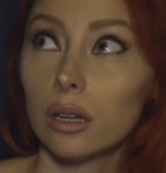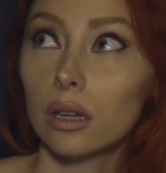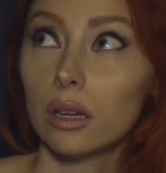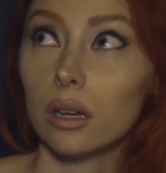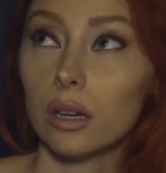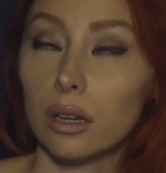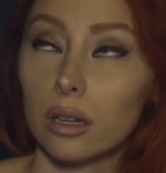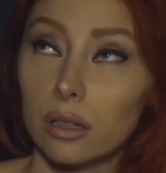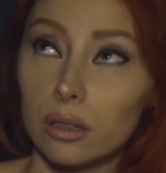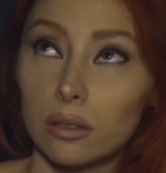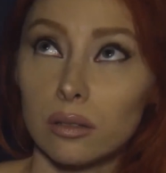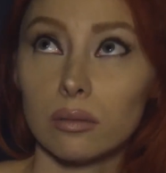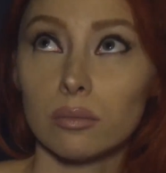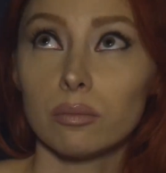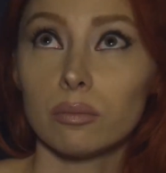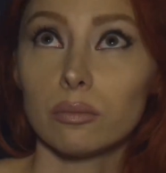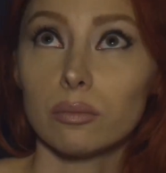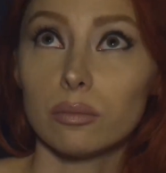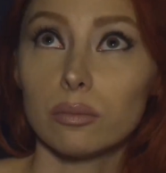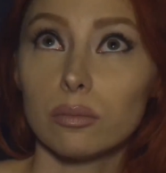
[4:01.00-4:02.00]
and
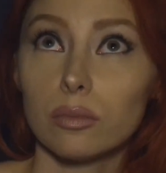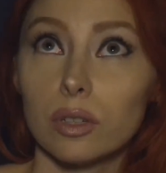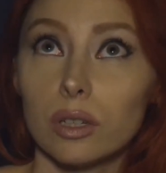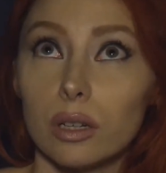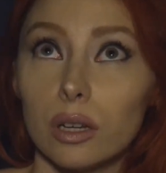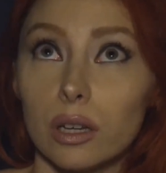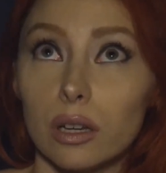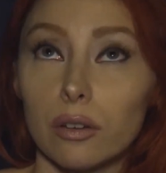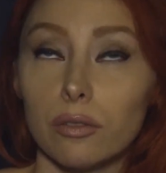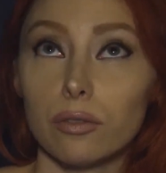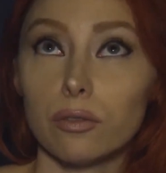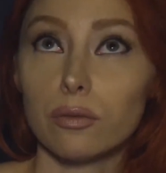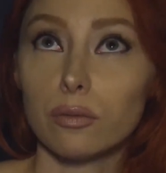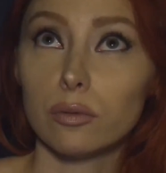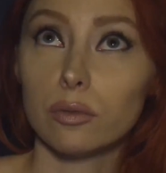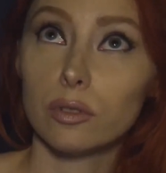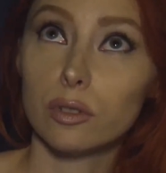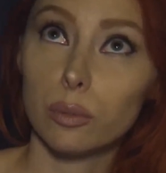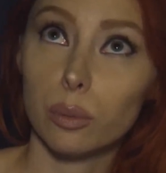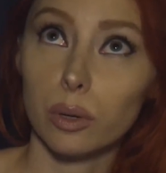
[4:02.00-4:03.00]
I have
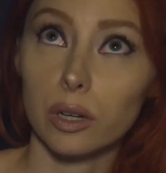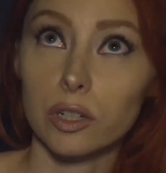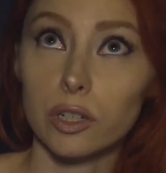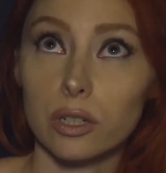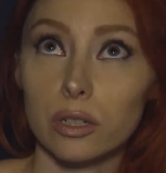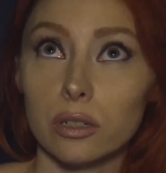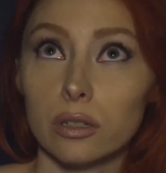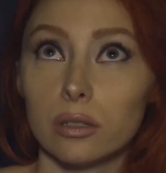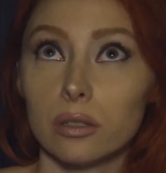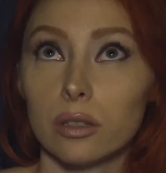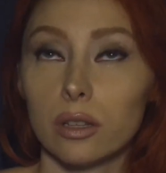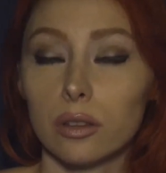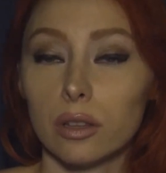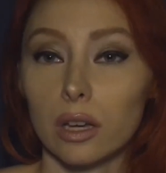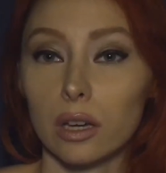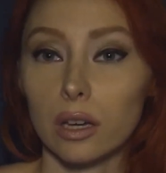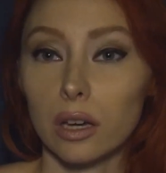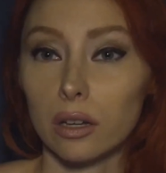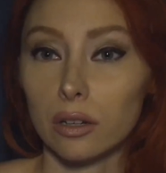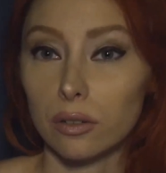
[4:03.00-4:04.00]
depression, and then
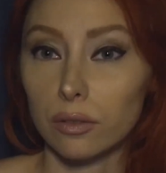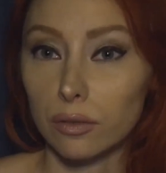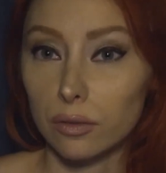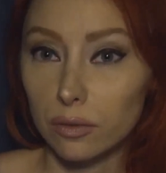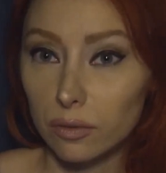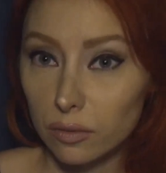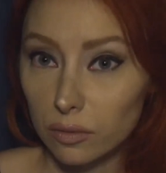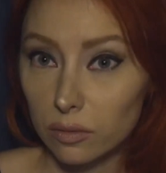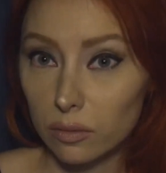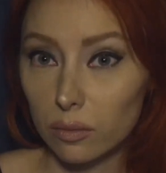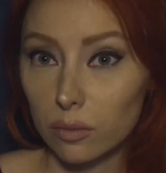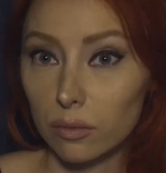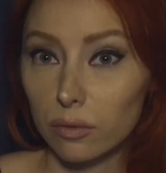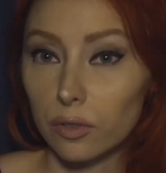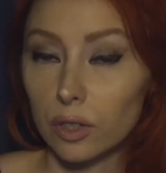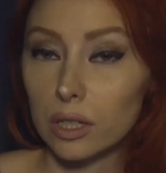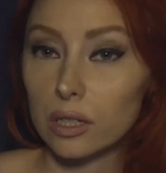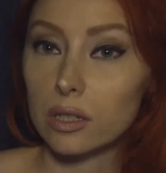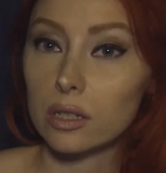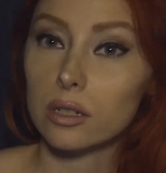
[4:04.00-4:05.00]
that kind of
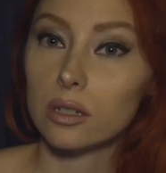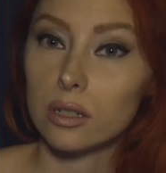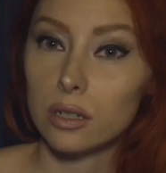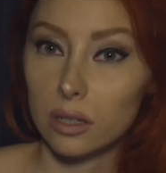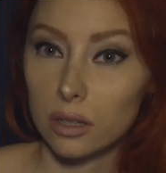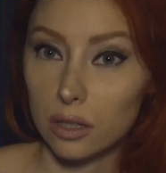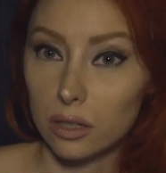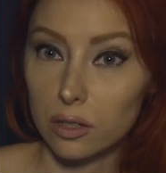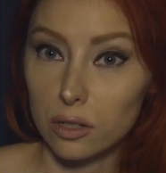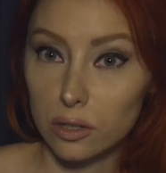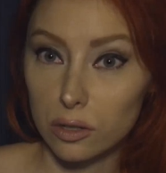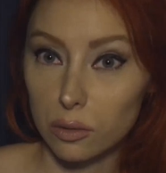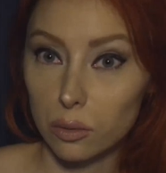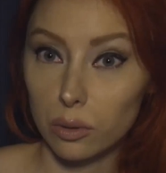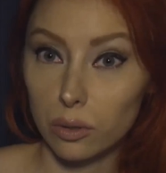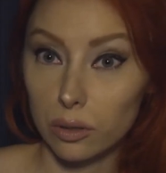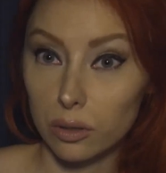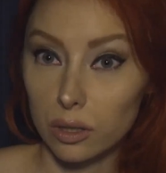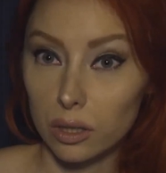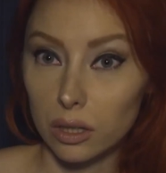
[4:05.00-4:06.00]
feeds into the
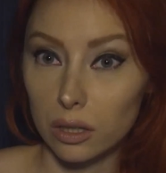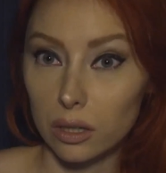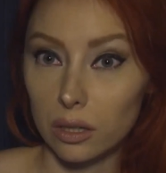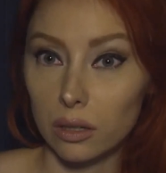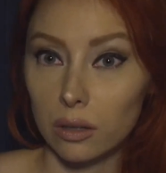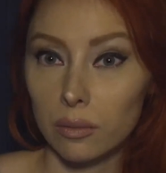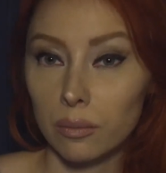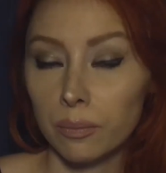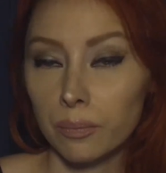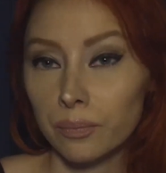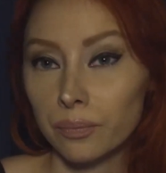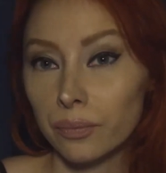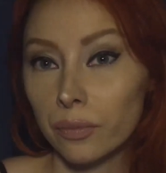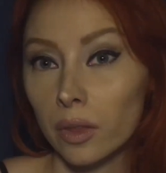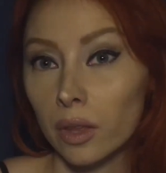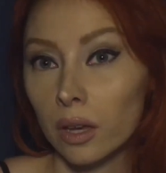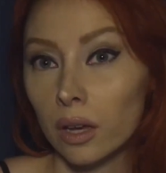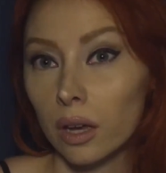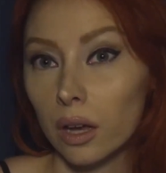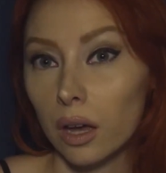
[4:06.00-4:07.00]
disordered eating.
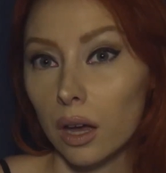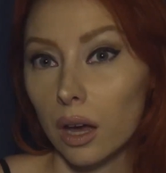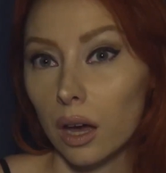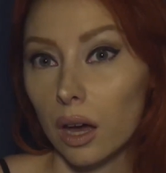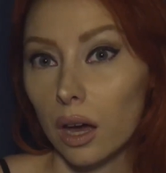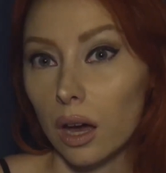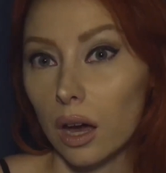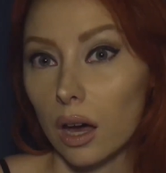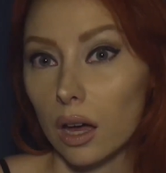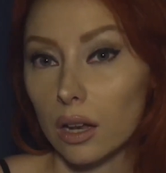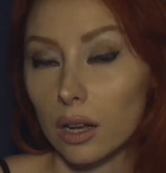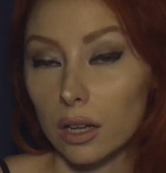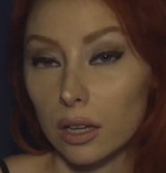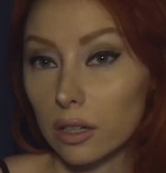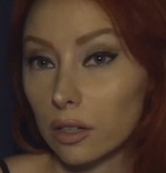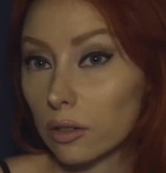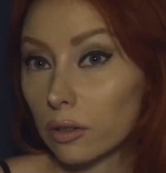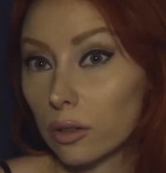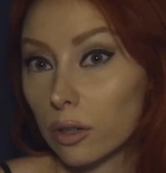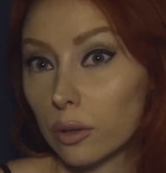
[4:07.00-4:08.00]
And I had
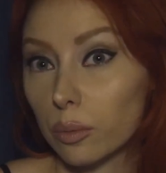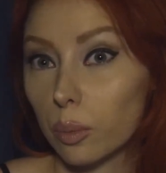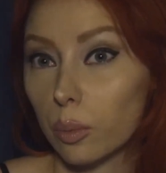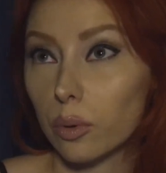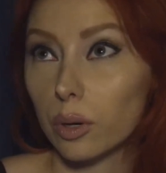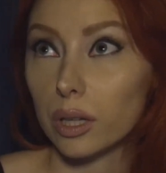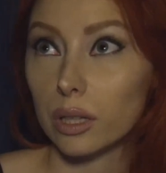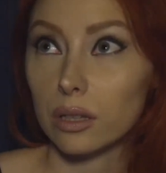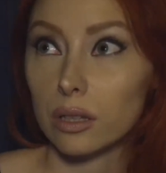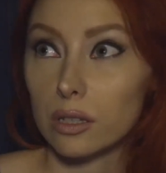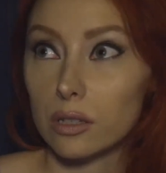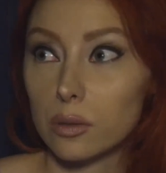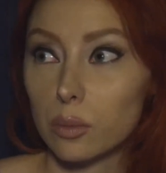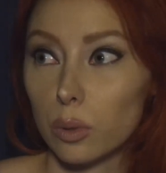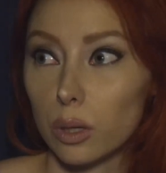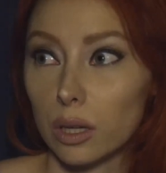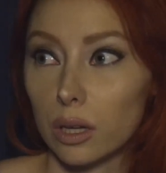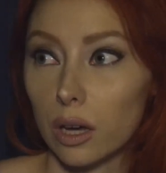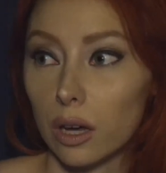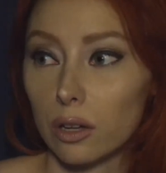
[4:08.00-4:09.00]
a low point this
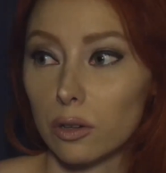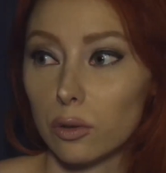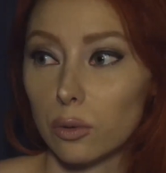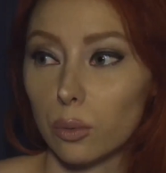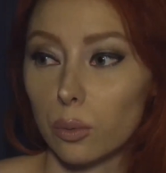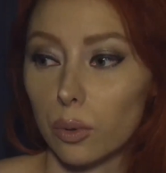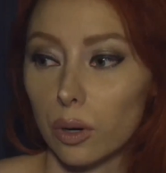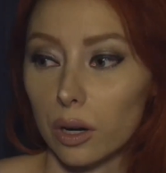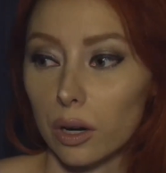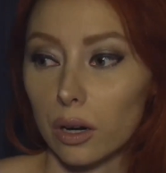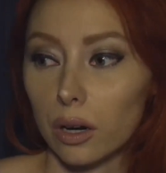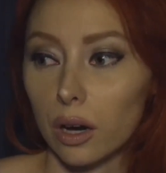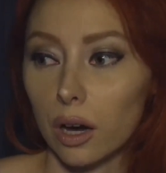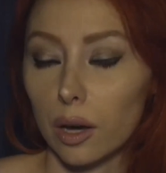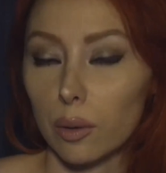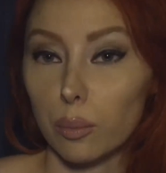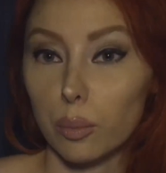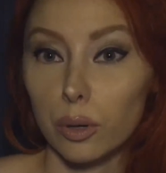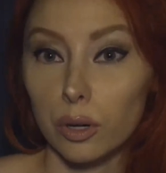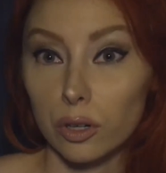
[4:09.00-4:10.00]
weekend where I
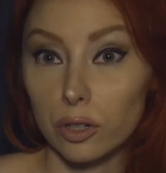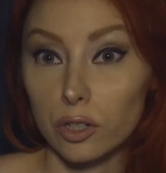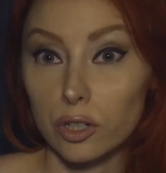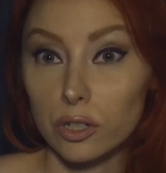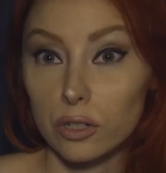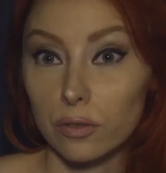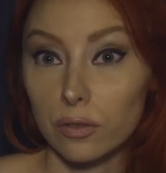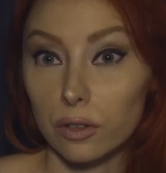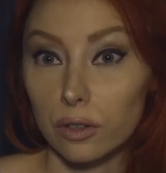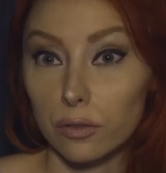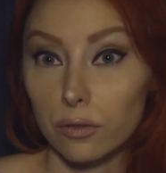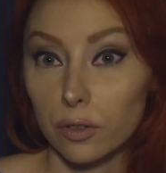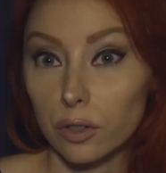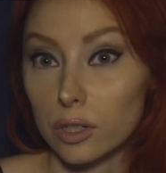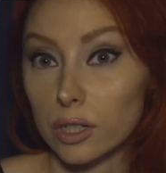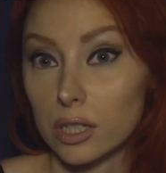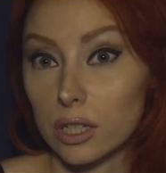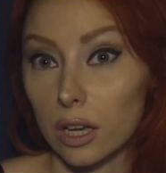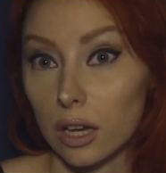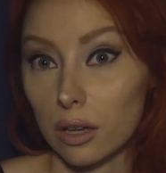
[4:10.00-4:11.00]
purged for the
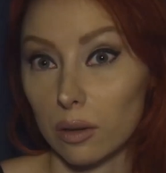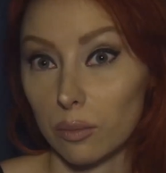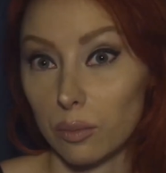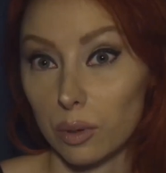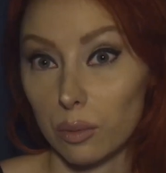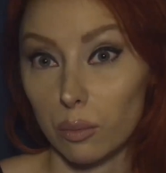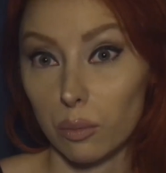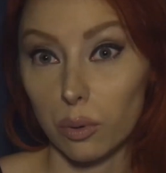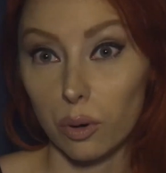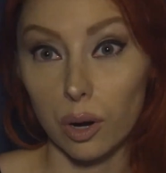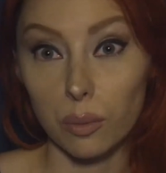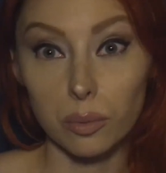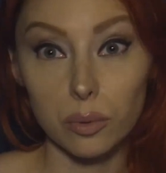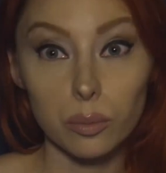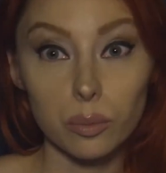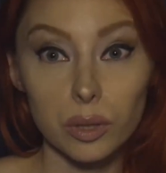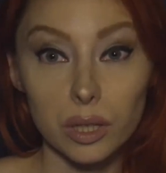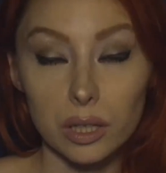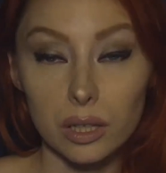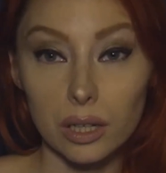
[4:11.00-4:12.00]
first time in
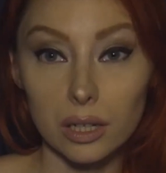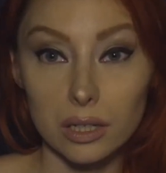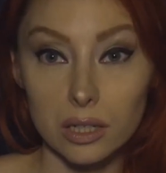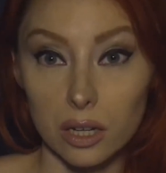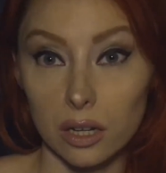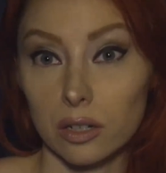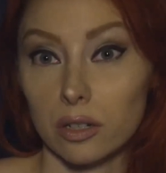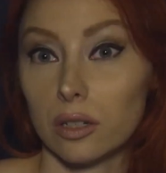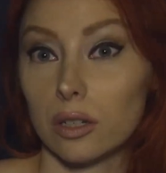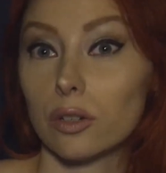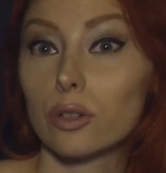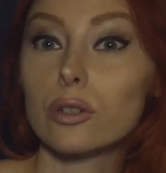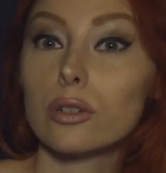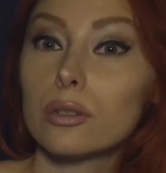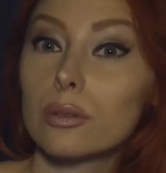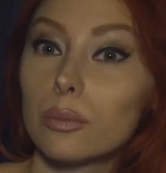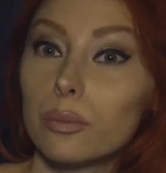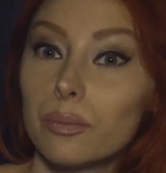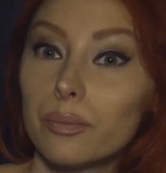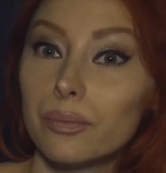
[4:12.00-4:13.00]
probably like 10 years.